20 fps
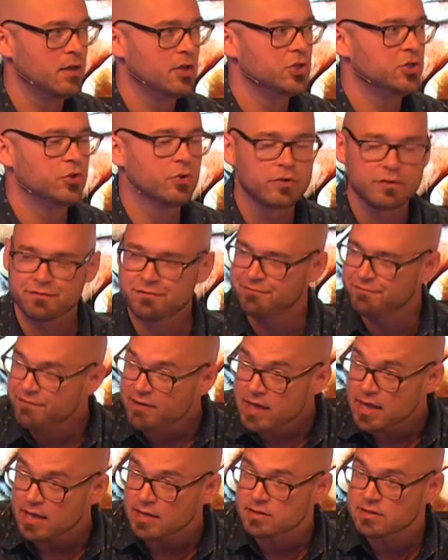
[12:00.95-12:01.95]
your
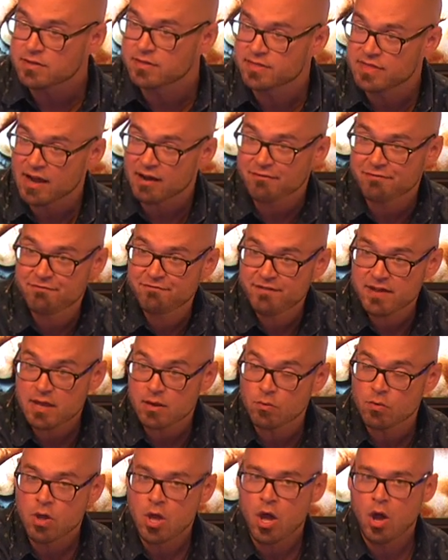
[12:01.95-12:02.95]
feet, their feet,
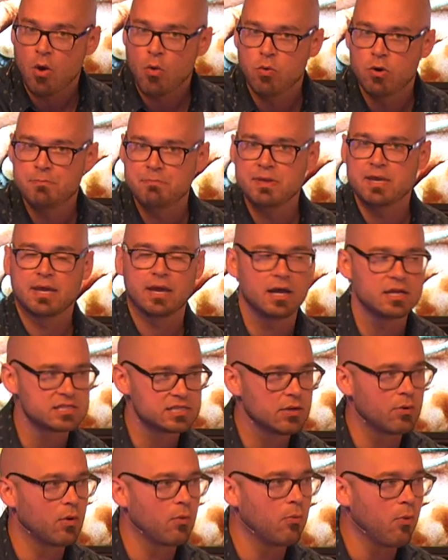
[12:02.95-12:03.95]
would, because they
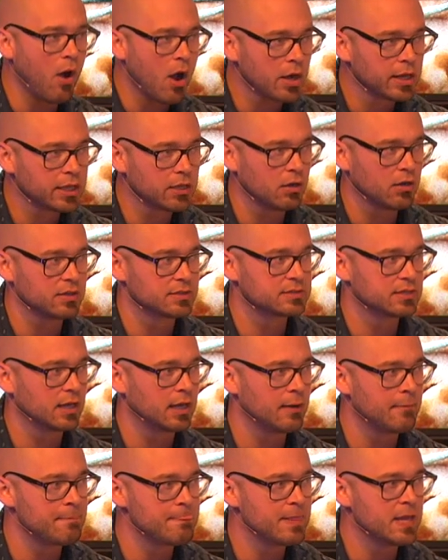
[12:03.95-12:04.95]
were walking all the
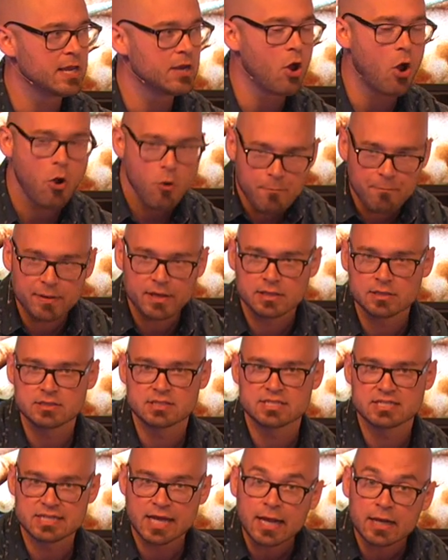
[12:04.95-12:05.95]
time in open
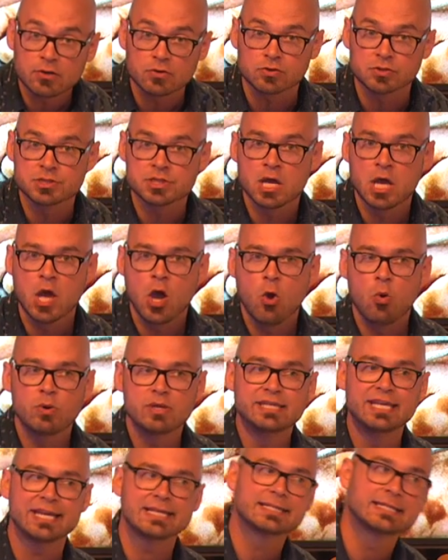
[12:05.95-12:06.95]
sandals, would
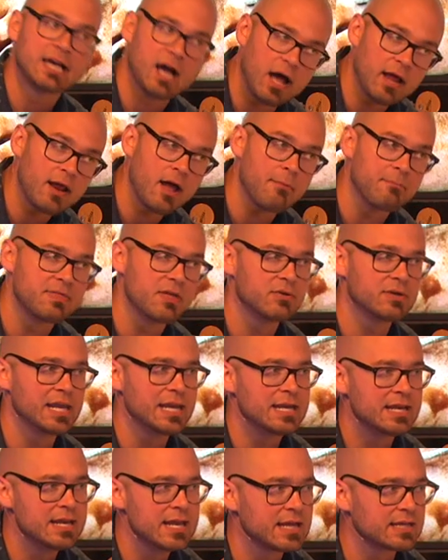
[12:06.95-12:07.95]
get cut up. They would get
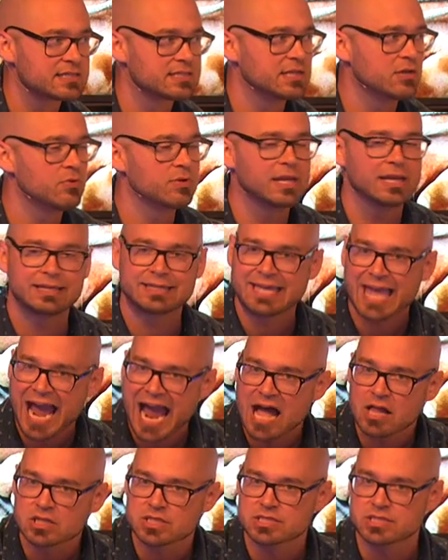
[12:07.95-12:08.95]
nicks. They would get
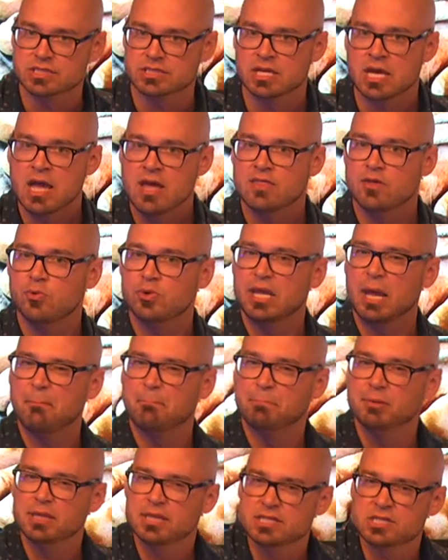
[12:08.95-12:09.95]
calluses. They would get
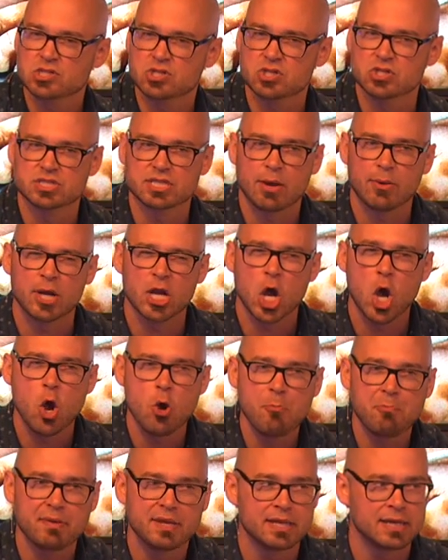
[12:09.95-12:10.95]
blisters that would
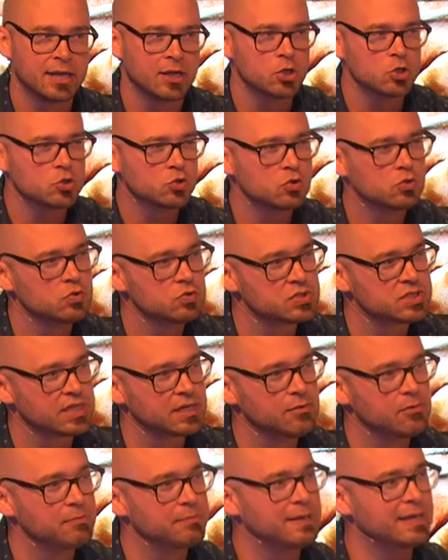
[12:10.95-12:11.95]
open and ooze, and
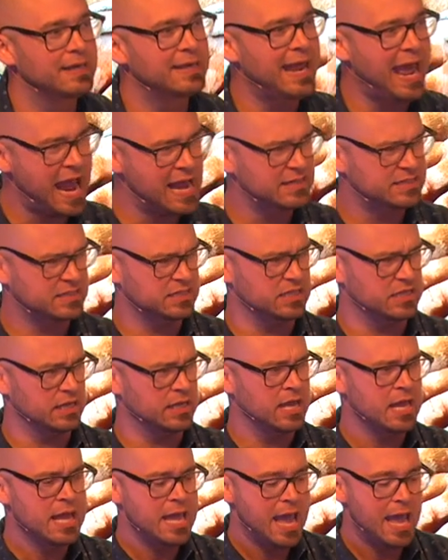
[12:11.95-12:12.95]
it would be nasty.
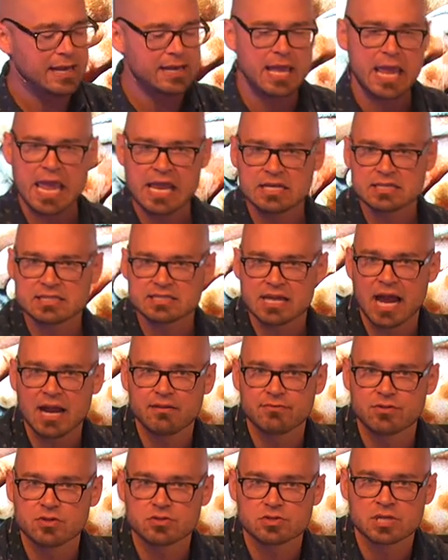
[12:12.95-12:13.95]
And the inside of
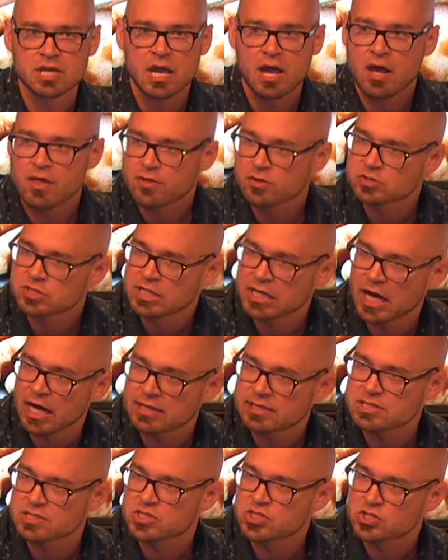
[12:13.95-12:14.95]
those
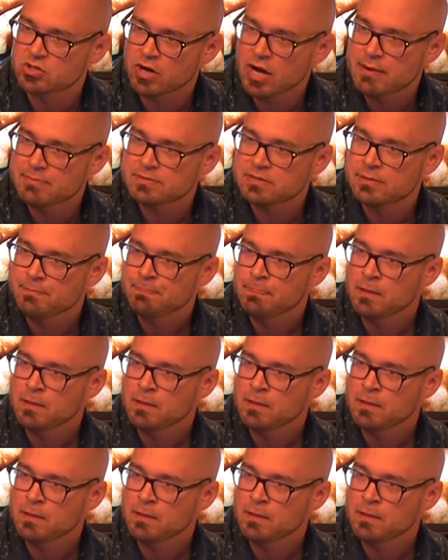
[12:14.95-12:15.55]
cuts and scrapes